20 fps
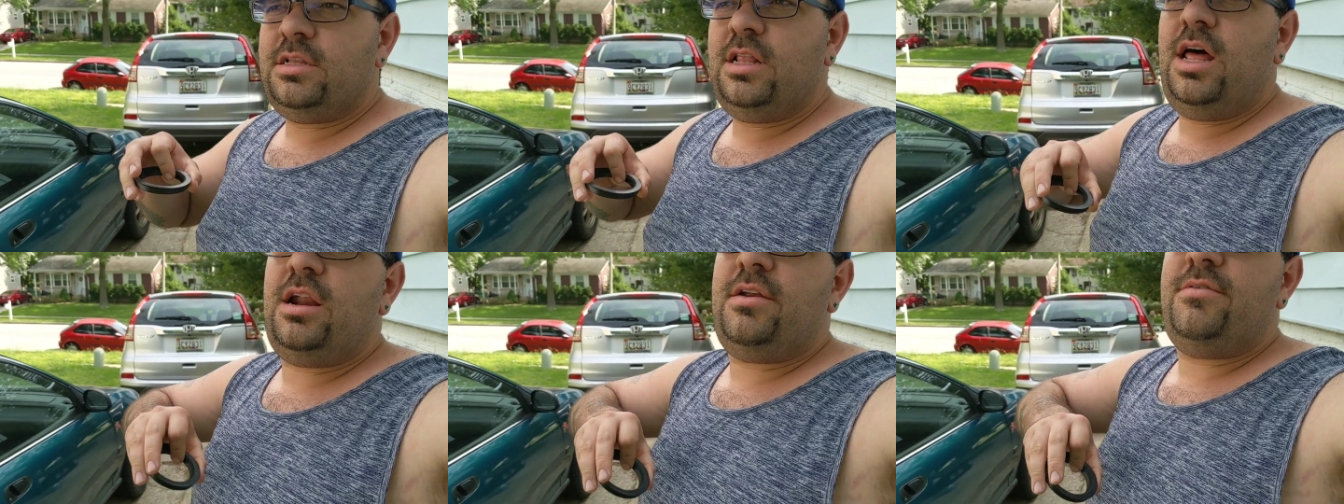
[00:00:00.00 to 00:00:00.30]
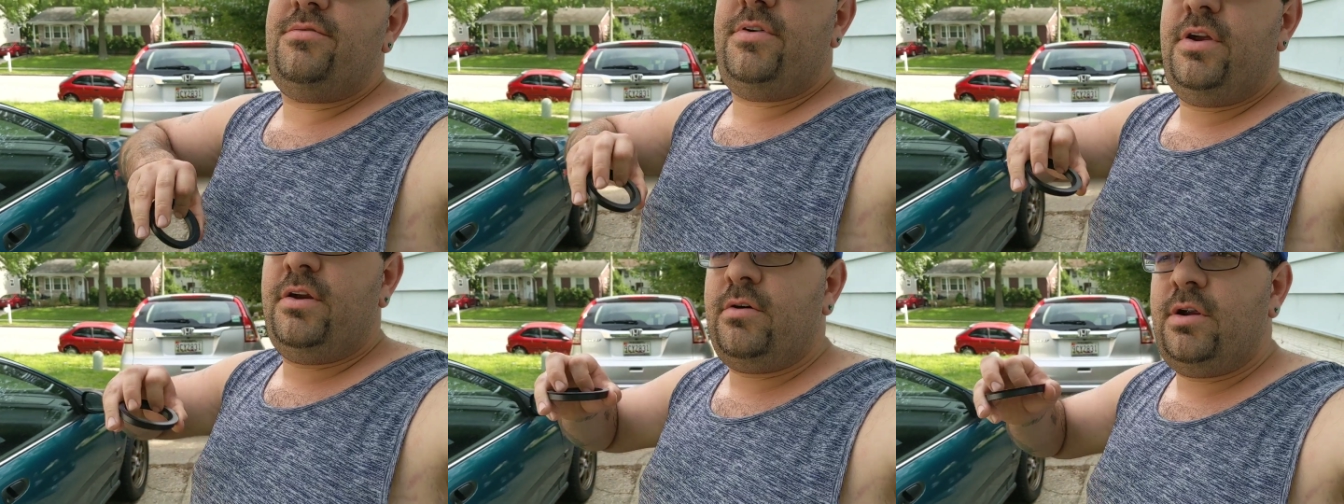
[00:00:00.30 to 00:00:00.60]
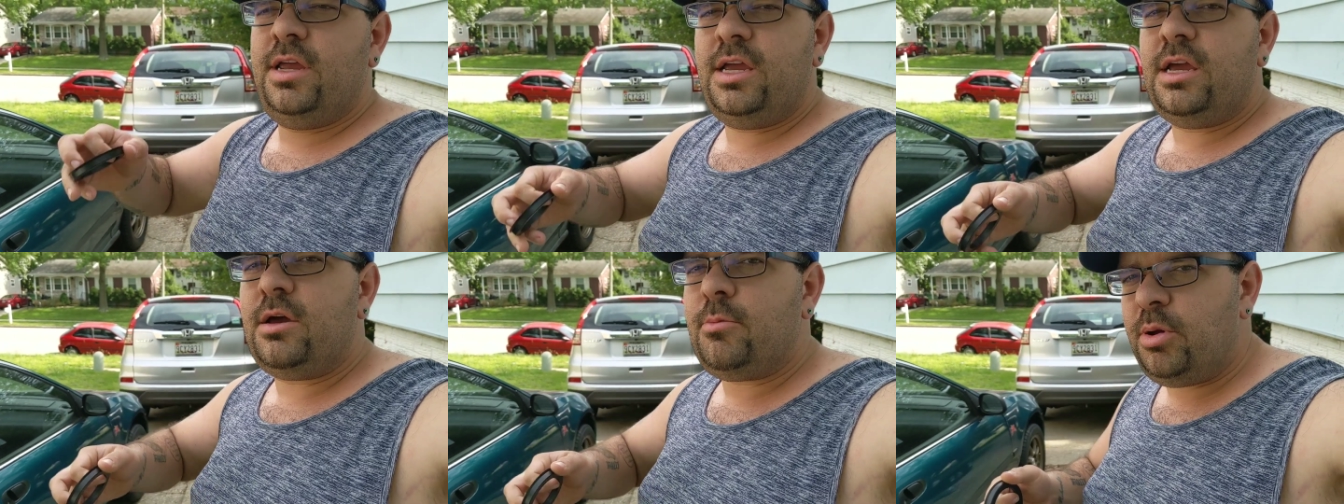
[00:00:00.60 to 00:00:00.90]
a lot of
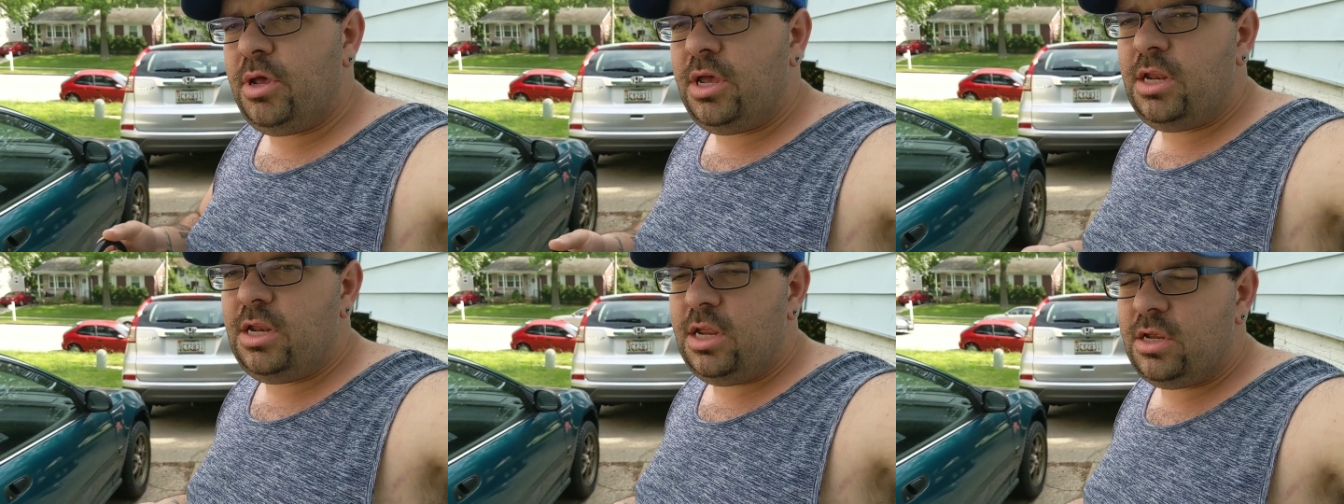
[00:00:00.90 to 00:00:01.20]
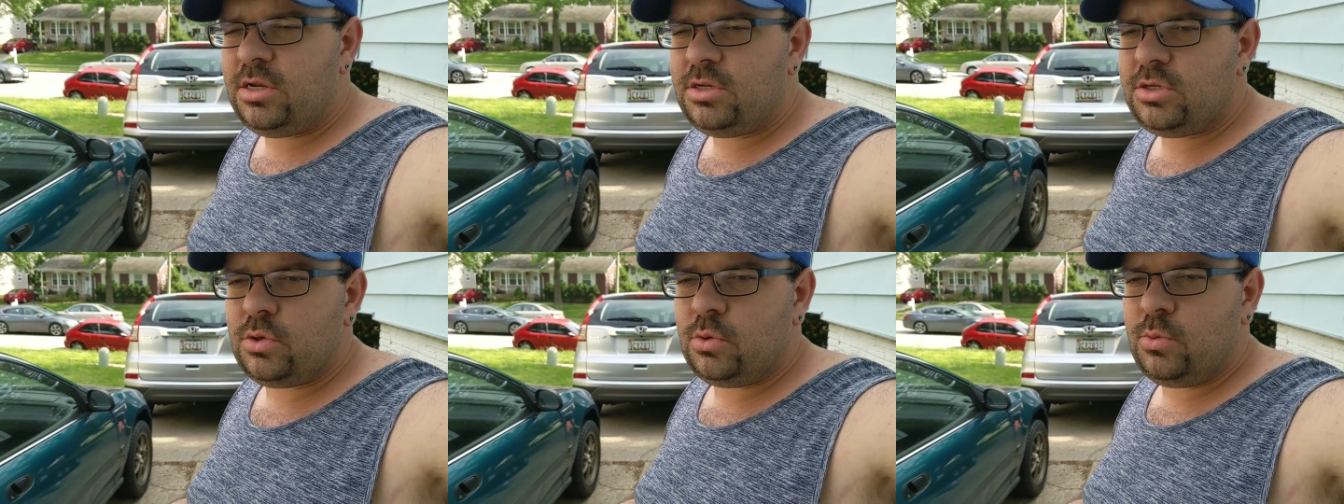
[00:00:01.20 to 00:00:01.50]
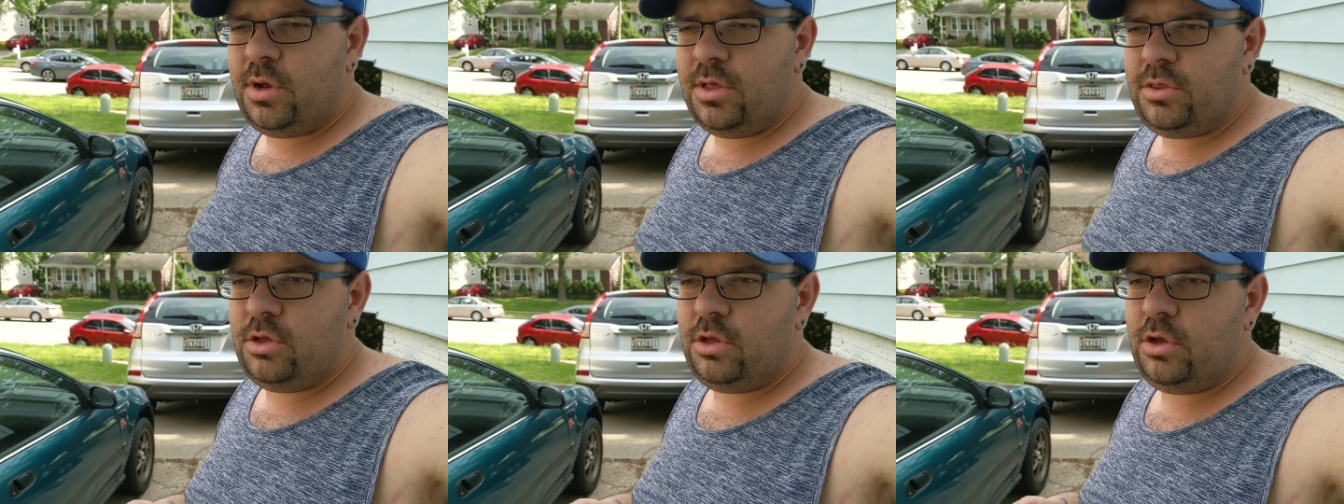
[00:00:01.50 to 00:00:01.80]
varying
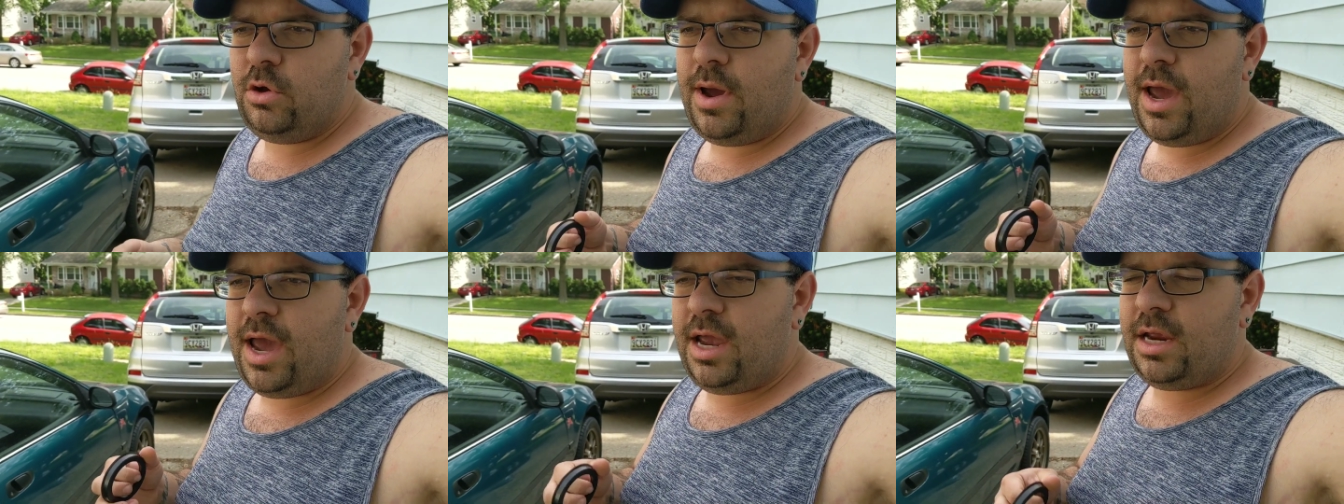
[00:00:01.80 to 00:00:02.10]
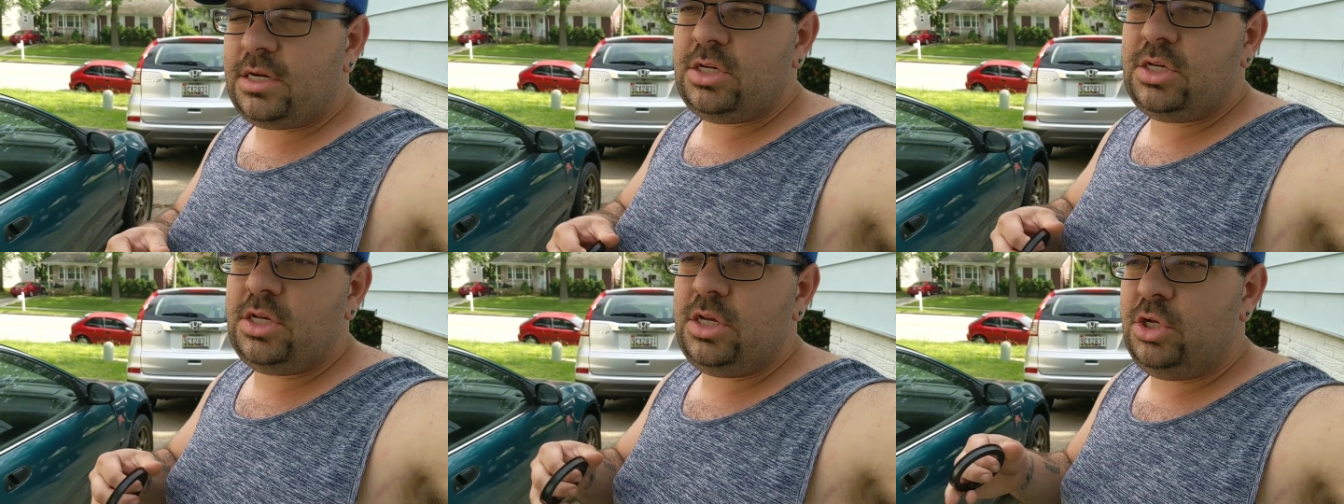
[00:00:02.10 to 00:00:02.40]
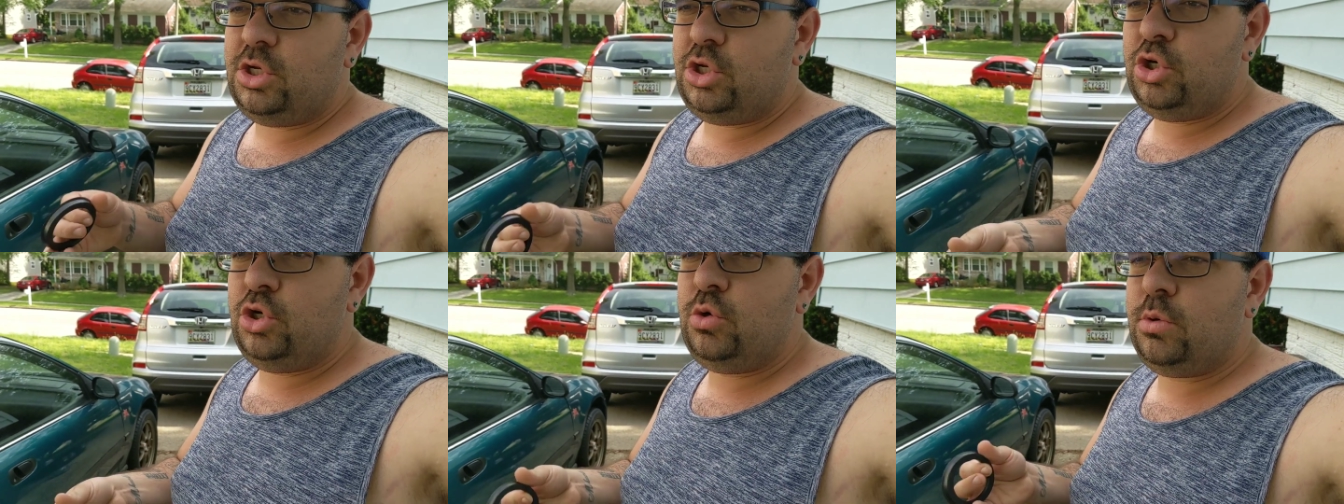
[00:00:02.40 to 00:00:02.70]
opinions on whether you actually